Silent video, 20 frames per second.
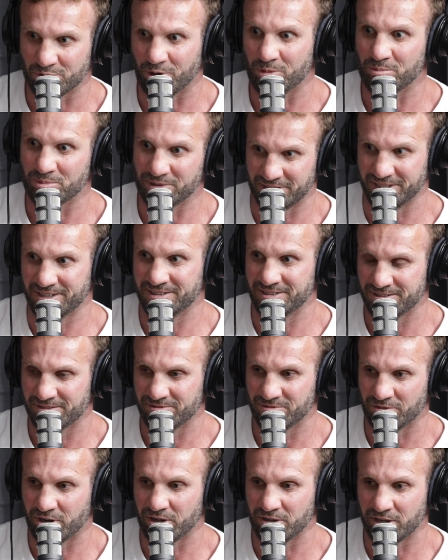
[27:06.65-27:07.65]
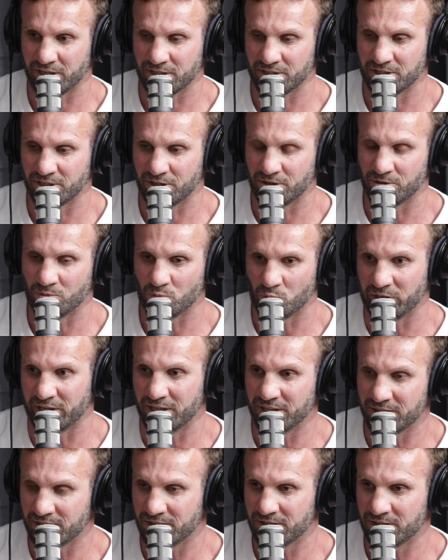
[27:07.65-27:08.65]
properly, fight like, you know,
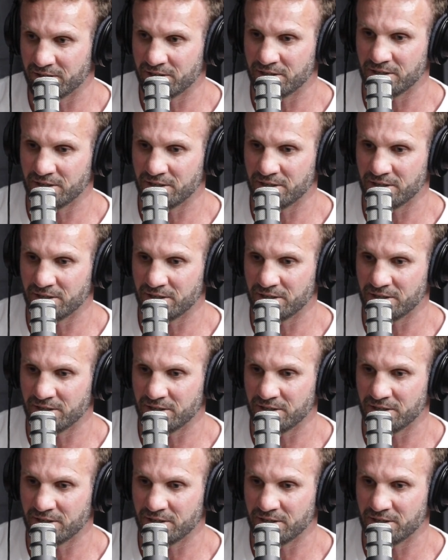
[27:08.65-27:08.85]
weak,